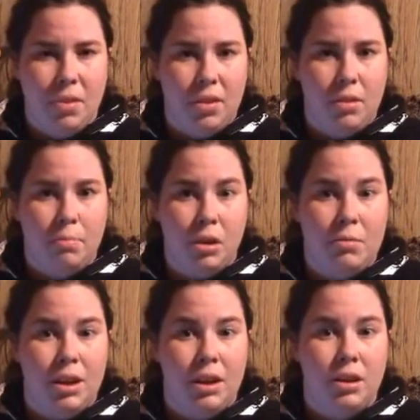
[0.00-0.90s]
to bring
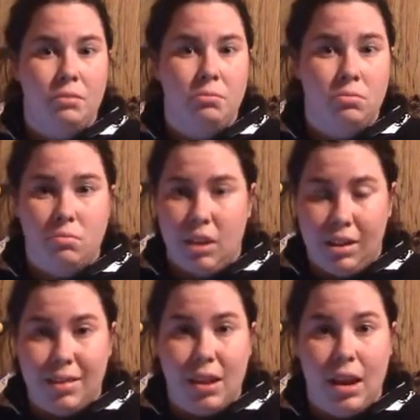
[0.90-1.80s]
my
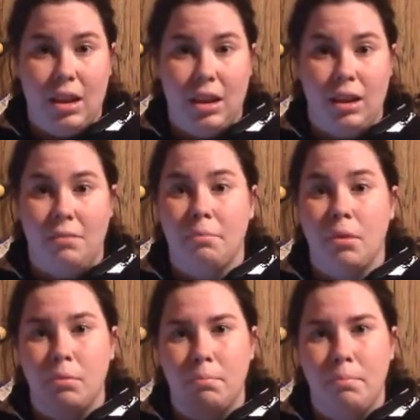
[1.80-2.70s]
anxiety
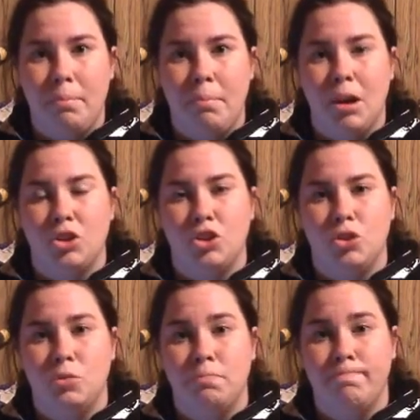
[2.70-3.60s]

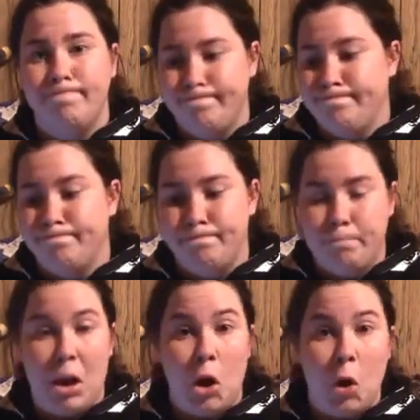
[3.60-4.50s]
much
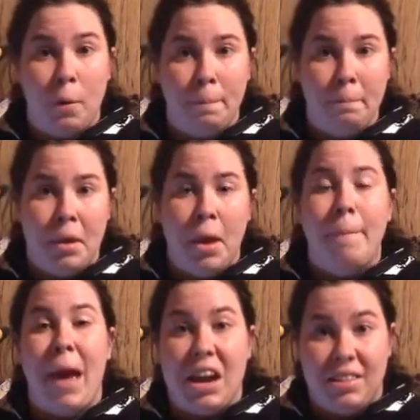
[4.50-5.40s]
better.
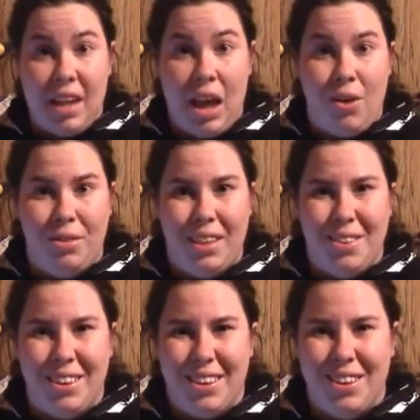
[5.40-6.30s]
Back down. There we go.